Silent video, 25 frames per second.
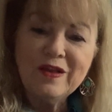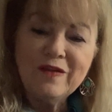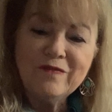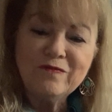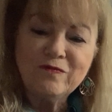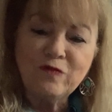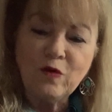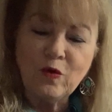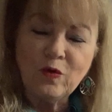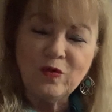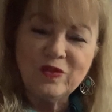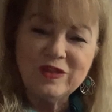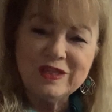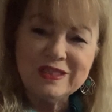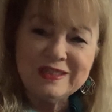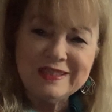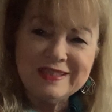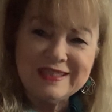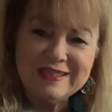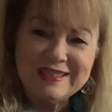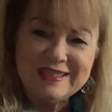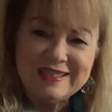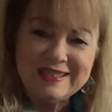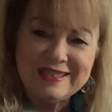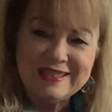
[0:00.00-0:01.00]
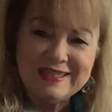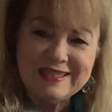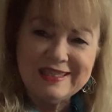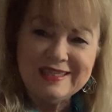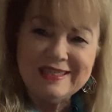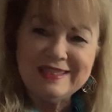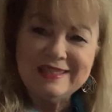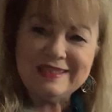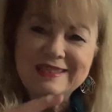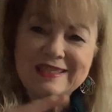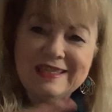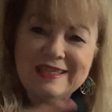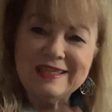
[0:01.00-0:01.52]
for these
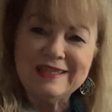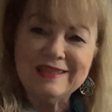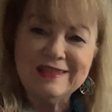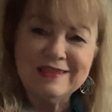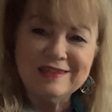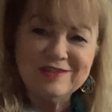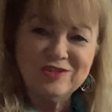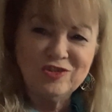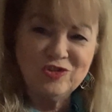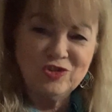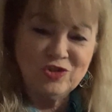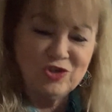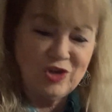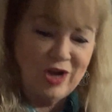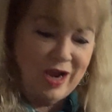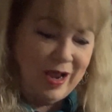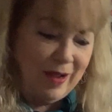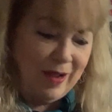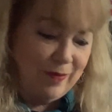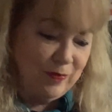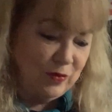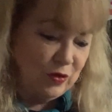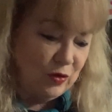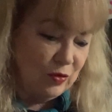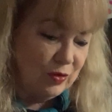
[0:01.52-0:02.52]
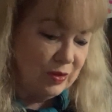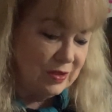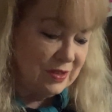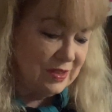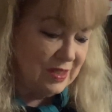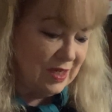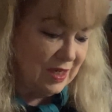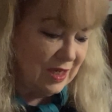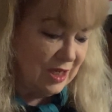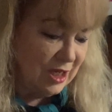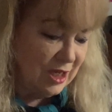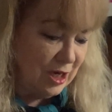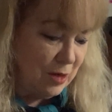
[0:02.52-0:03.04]
scenes in this chapter. Is
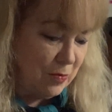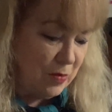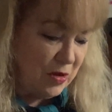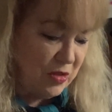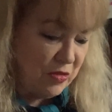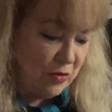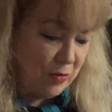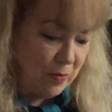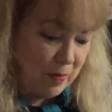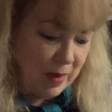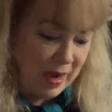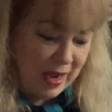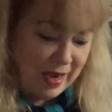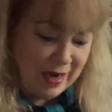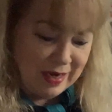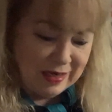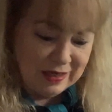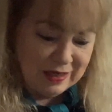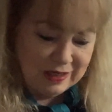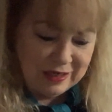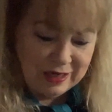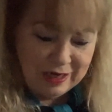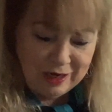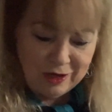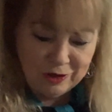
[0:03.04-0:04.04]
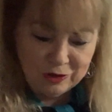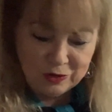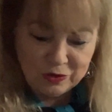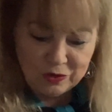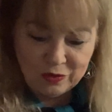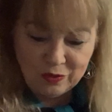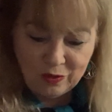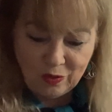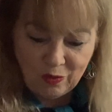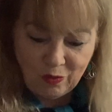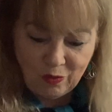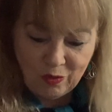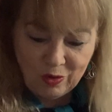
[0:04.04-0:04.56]
it going to be the main character
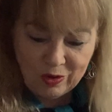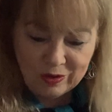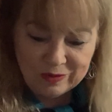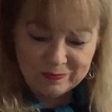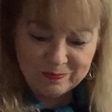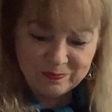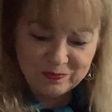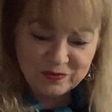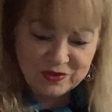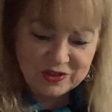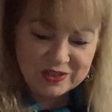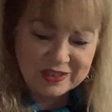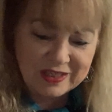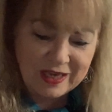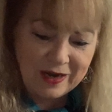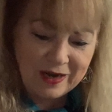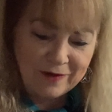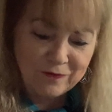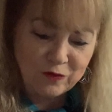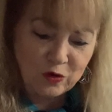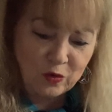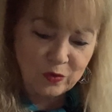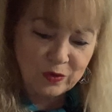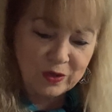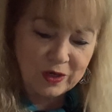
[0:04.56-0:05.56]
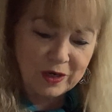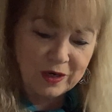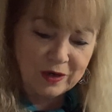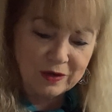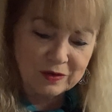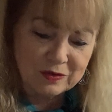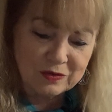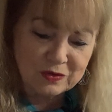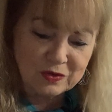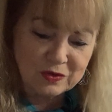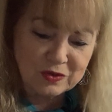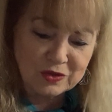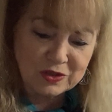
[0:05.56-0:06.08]
or several
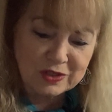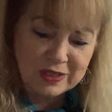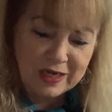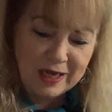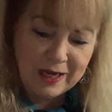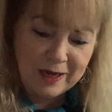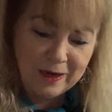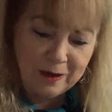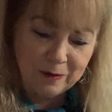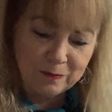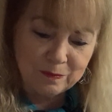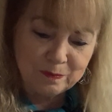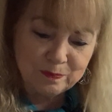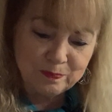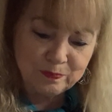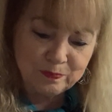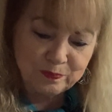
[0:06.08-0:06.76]
characters? Now,